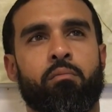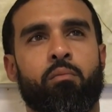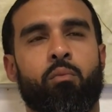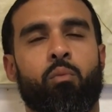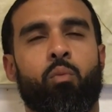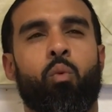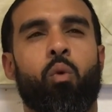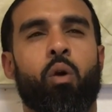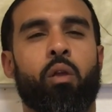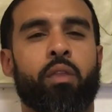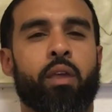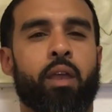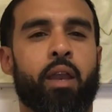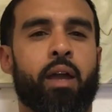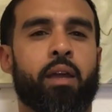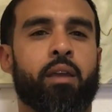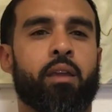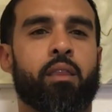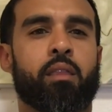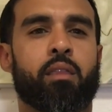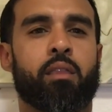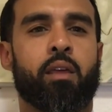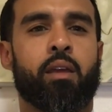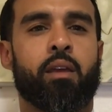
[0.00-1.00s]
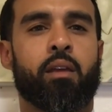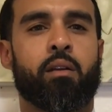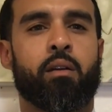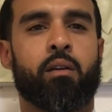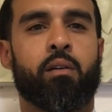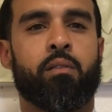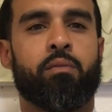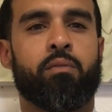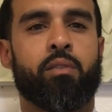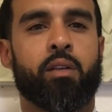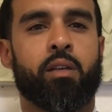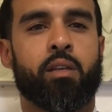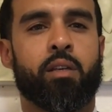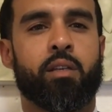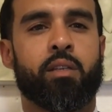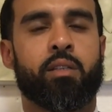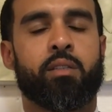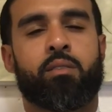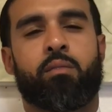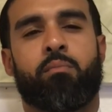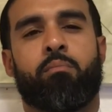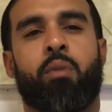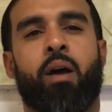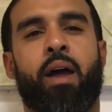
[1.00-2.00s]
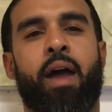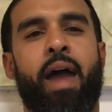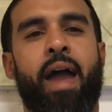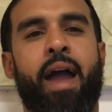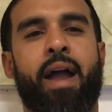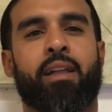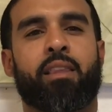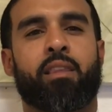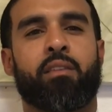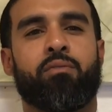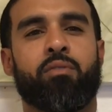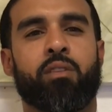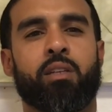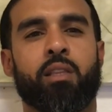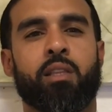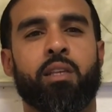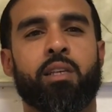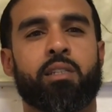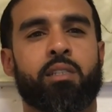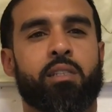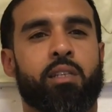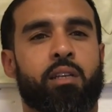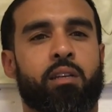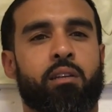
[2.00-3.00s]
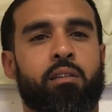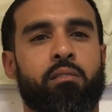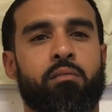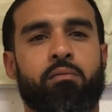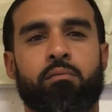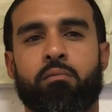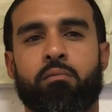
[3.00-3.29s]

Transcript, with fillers: One that I can think of is by actively listening.